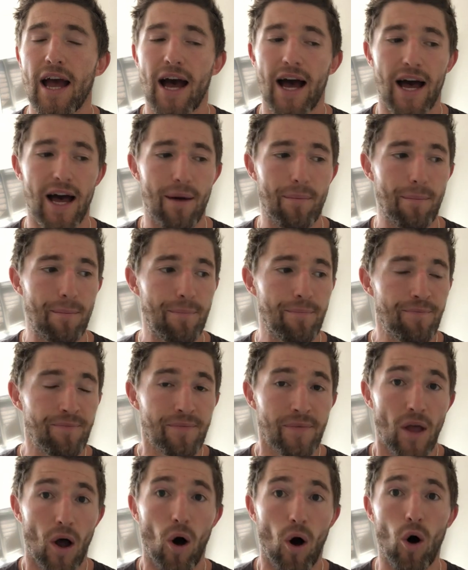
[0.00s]

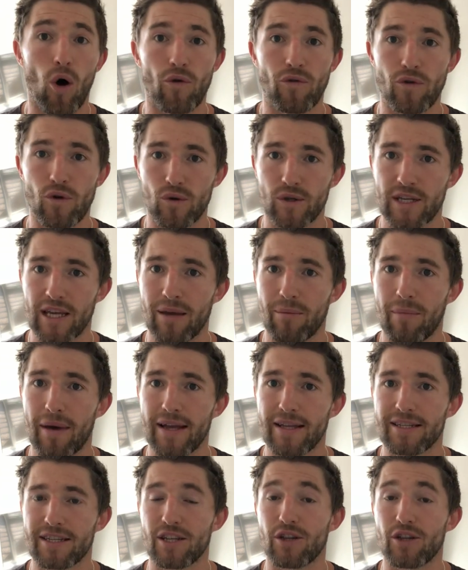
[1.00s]
on your teammates,